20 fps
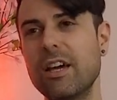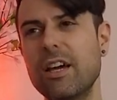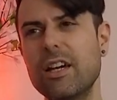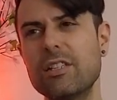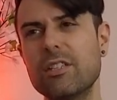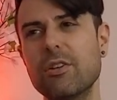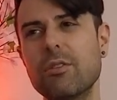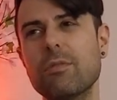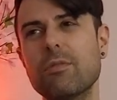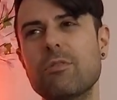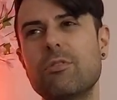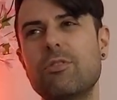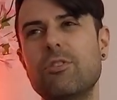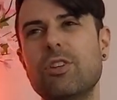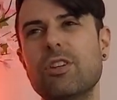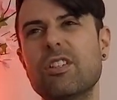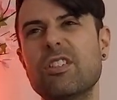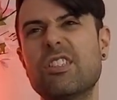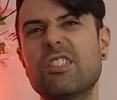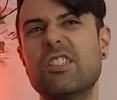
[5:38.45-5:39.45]
So
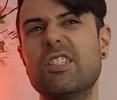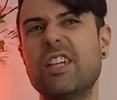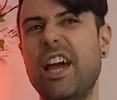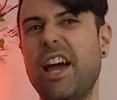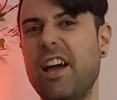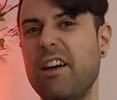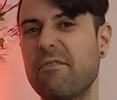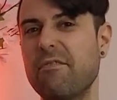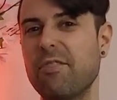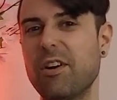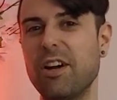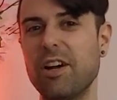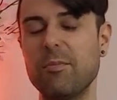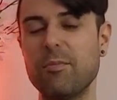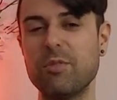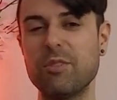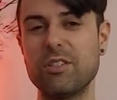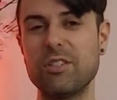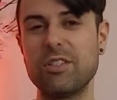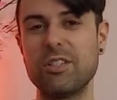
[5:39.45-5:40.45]
just that vibe
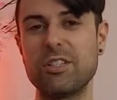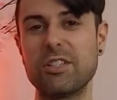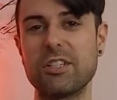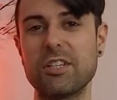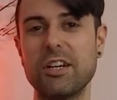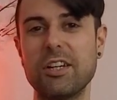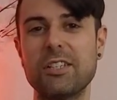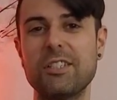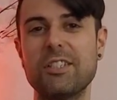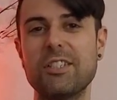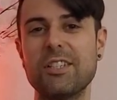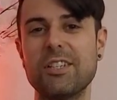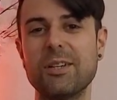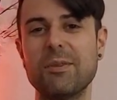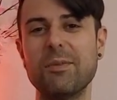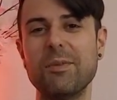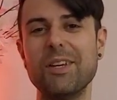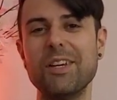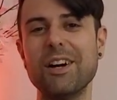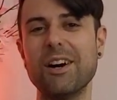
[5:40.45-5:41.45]
was disgusting to
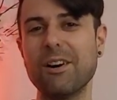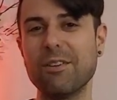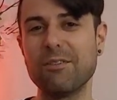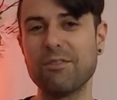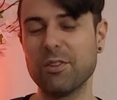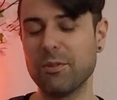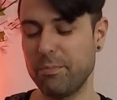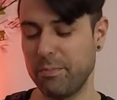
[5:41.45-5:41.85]
me off the